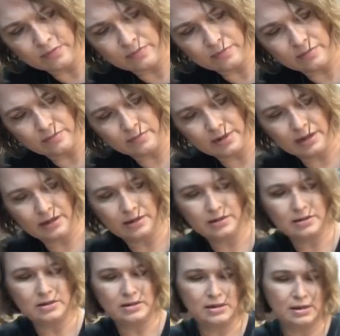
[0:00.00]
I'm gonna get his
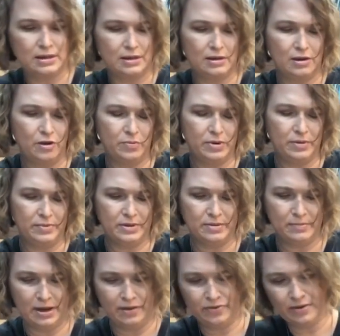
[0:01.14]
open up his
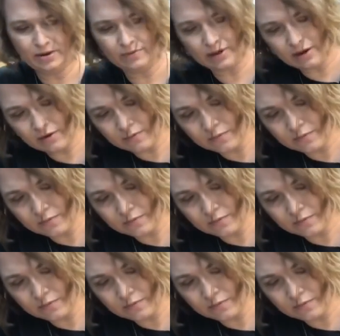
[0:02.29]
mouth. There we go.